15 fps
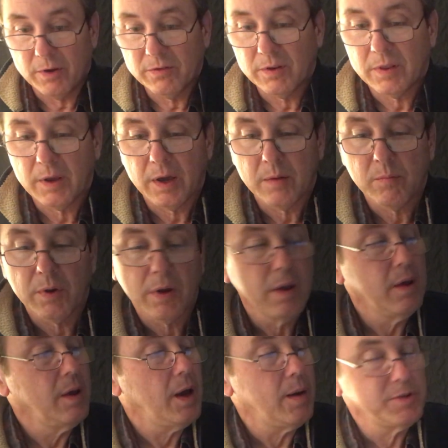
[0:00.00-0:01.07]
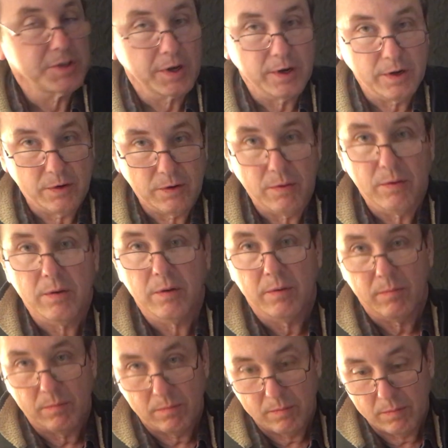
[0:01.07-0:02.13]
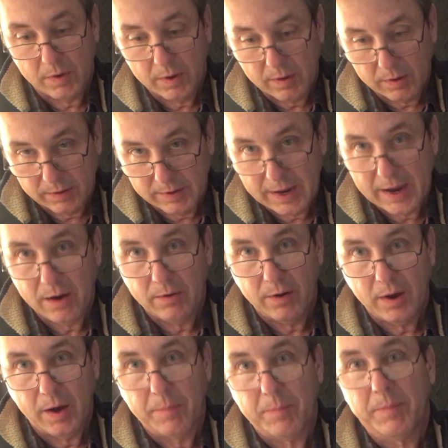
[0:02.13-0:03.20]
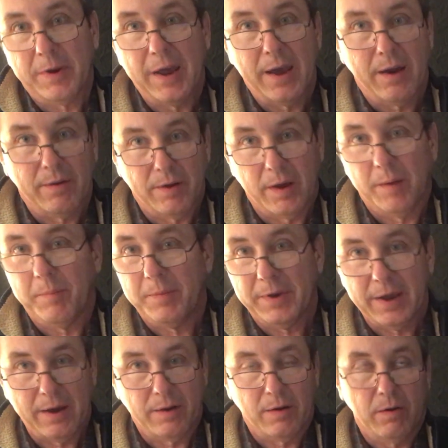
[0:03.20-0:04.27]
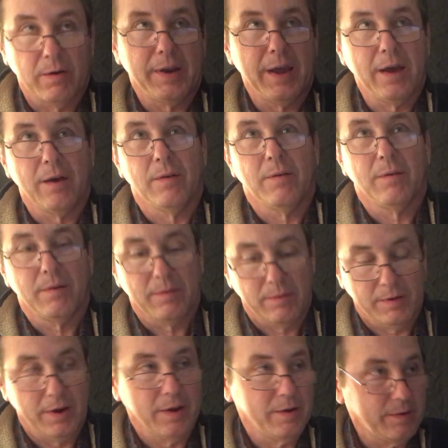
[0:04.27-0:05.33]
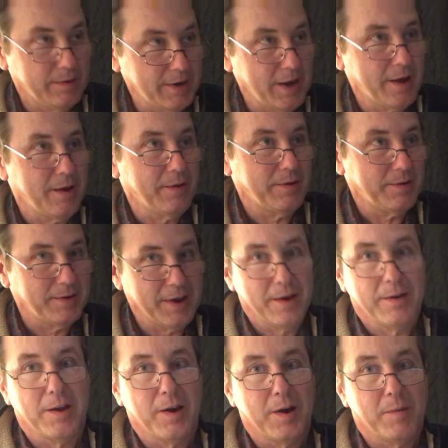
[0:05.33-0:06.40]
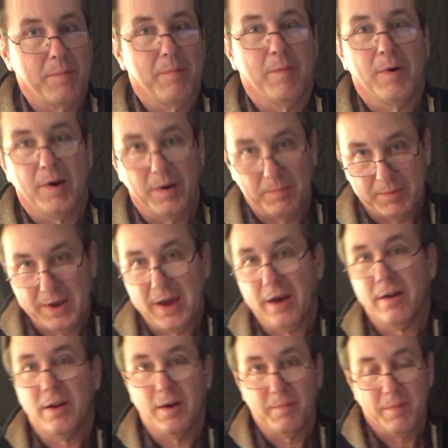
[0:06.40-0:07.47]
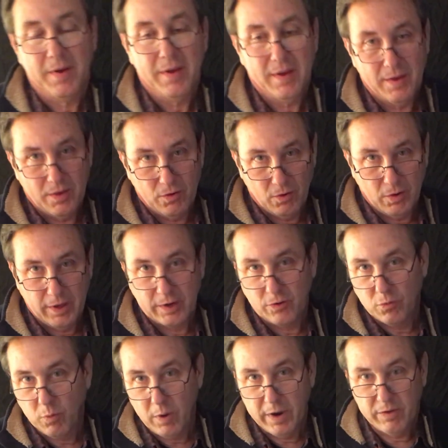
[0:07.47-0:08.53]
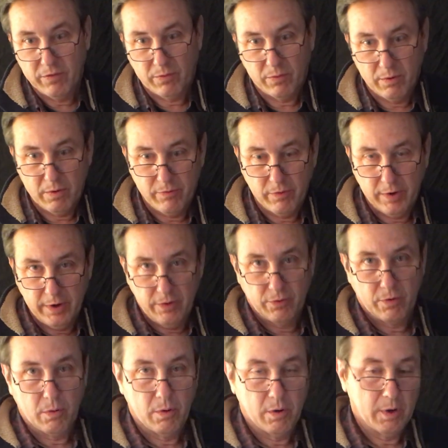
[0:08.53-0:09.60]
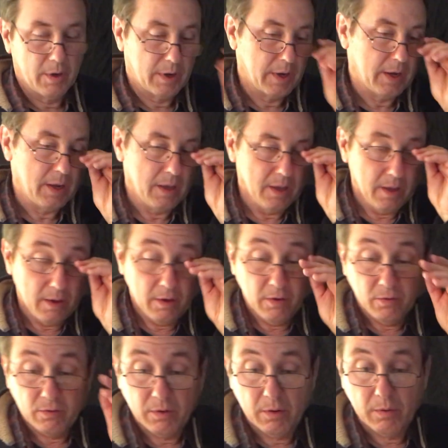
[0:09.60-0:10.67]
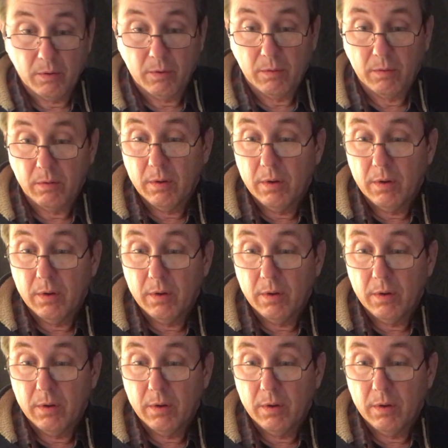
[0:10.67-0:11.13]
those at the end, but I'm just going to do the down, up, or down. Yeah, down, down, up, down, up, like twice through for each chord, okay? So